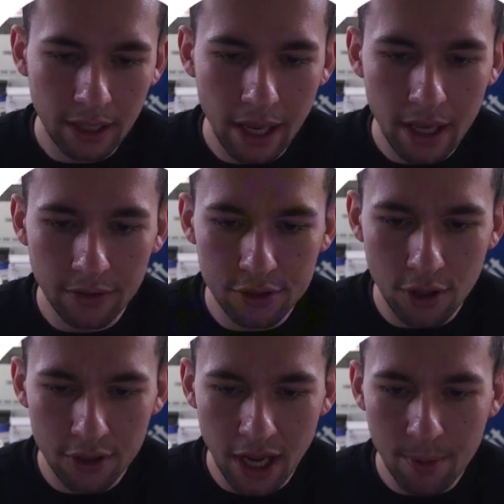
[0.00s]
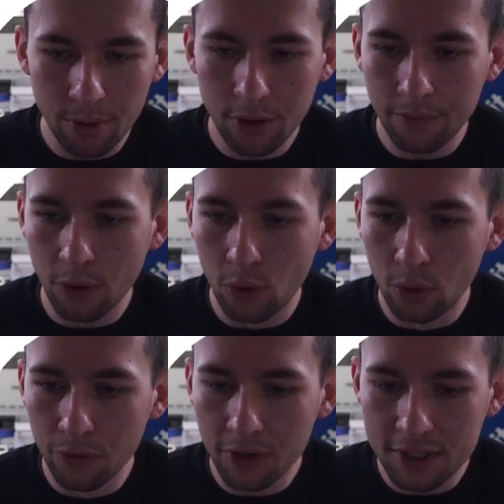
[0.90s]
And the start diameter of the
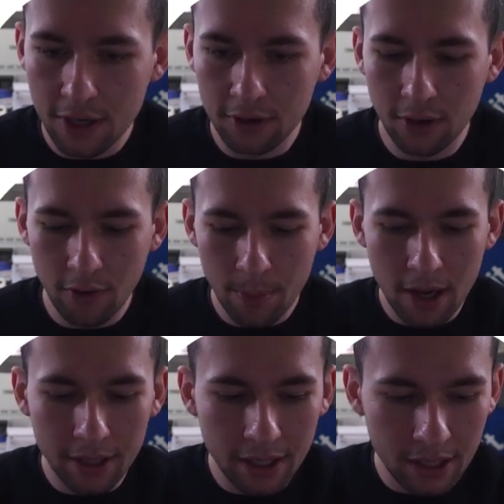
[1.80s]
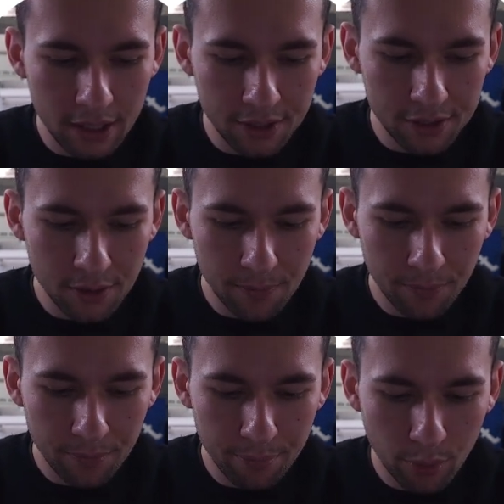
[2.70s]
hole in the center of our pocket is
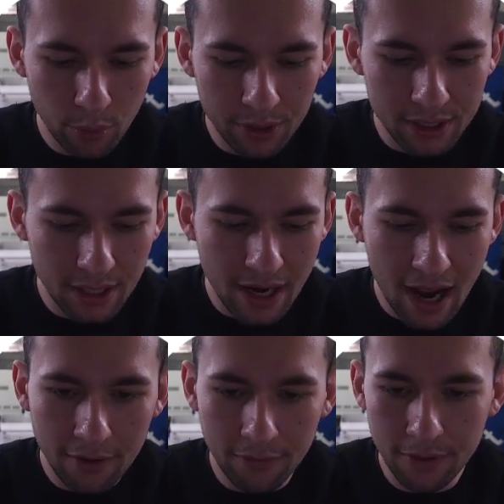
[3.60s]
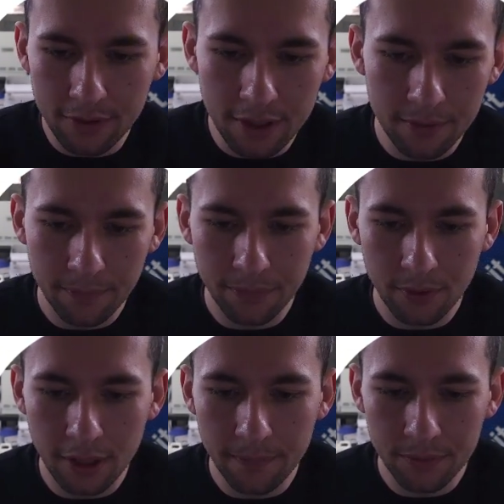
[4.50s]
0.950,
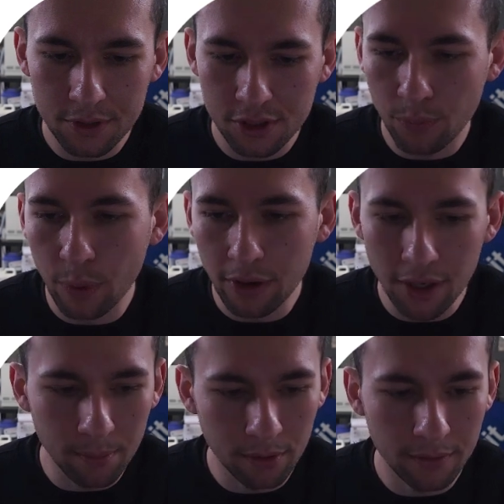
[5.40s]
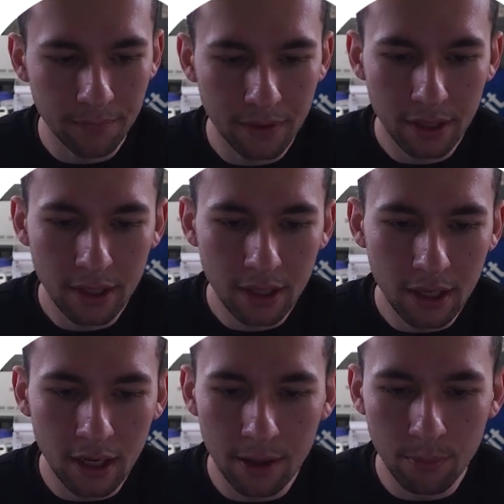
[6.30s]
right? Some weird number.
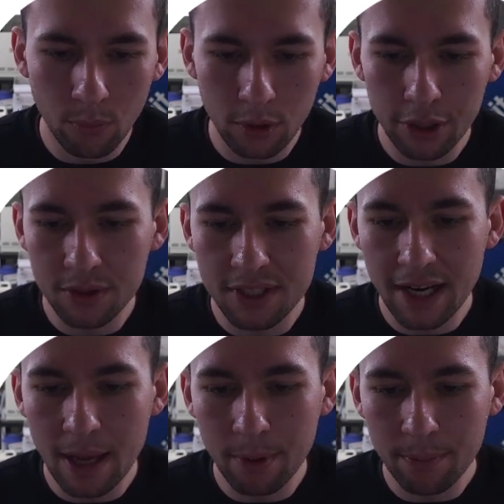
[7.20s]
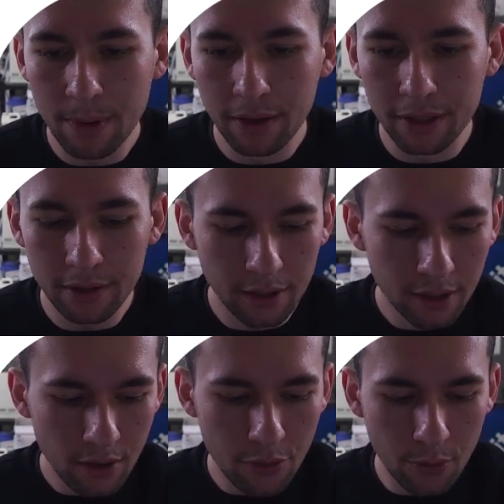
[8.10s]
We're going to use dynamic milling,
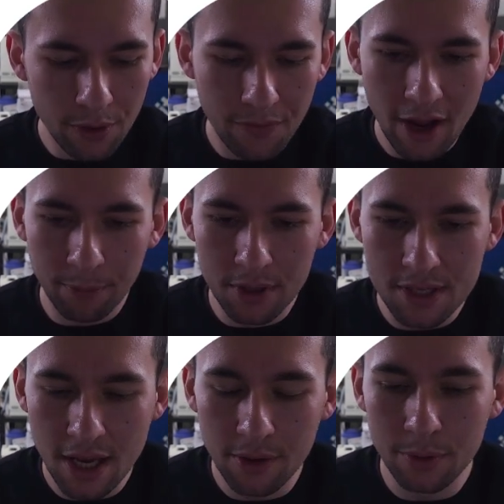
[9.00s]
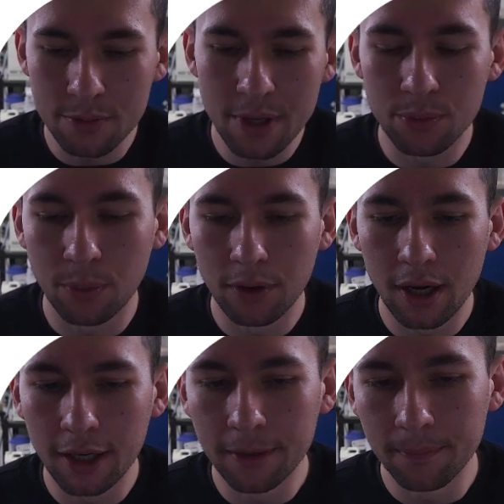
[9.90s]
35%, which means we're
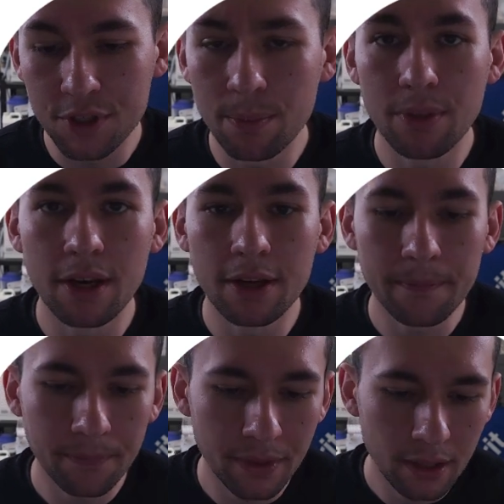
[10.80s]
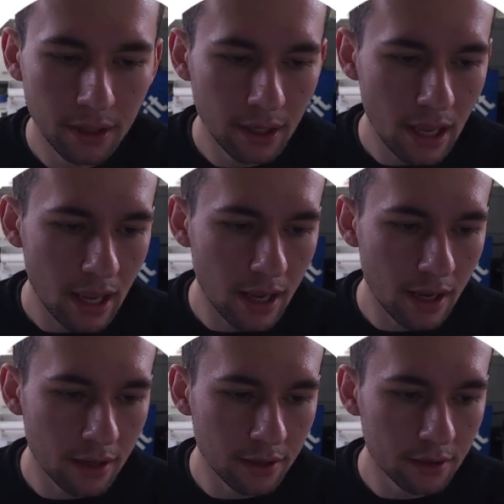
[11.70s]
chip thinning.
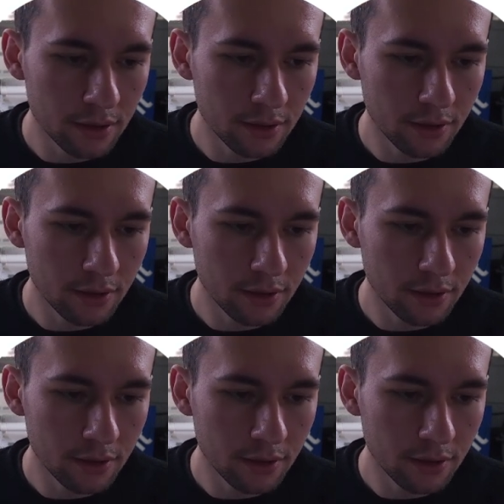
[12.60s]
And